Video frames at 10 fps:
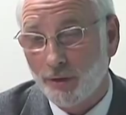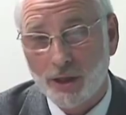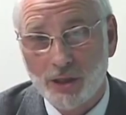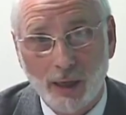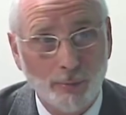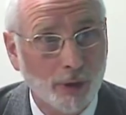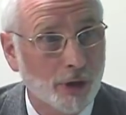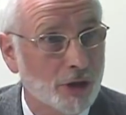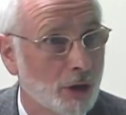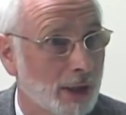for example,
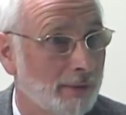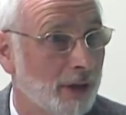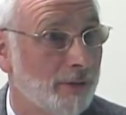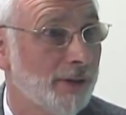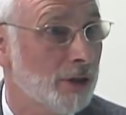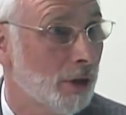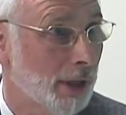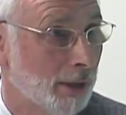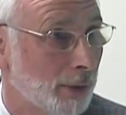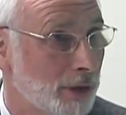does not have an official
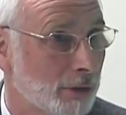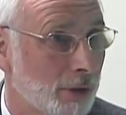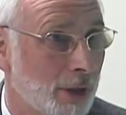language.